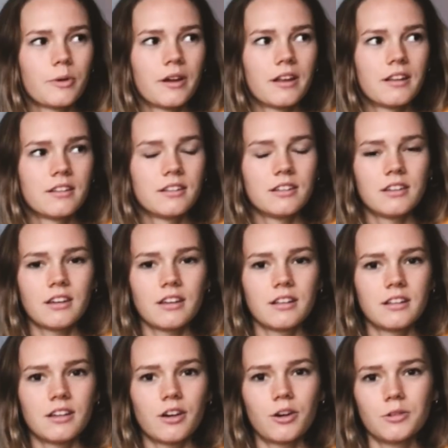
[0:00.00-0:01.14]
And
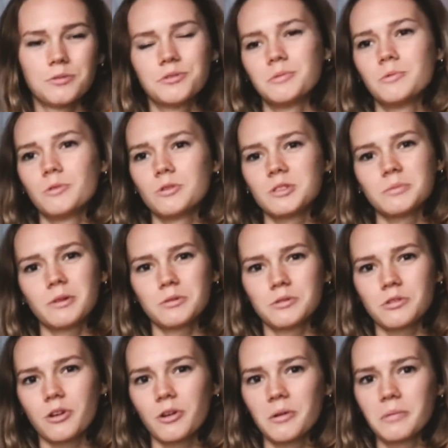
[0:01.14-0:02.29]
the autumn was about to
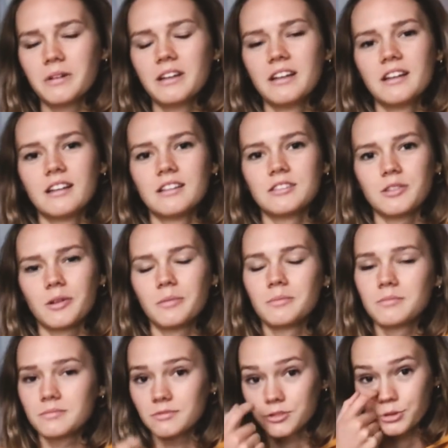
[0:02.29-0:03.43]
come.
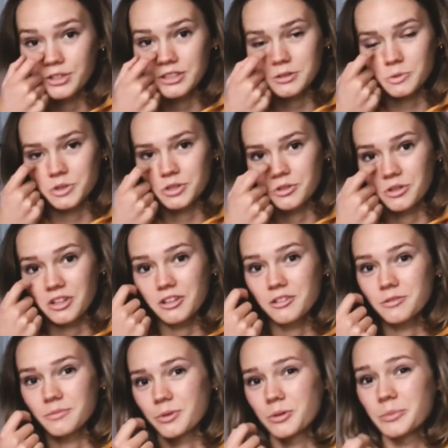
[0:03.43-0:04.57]
Some trees were turning
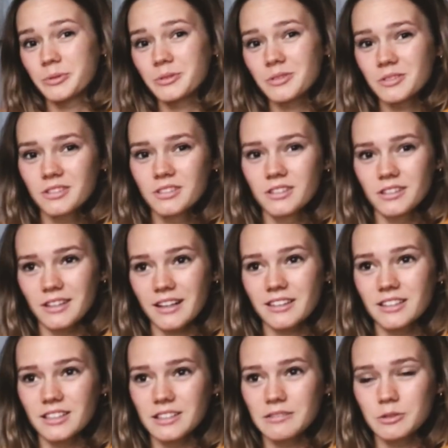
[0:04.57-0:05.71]
purple, like the
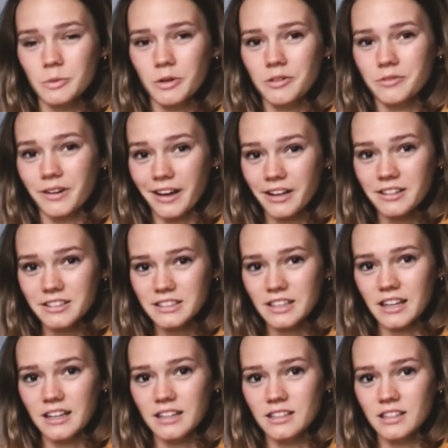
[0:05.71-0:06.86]
leaves were violet,
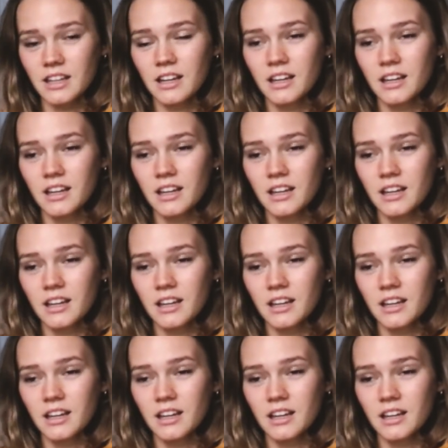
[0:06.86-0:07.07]
and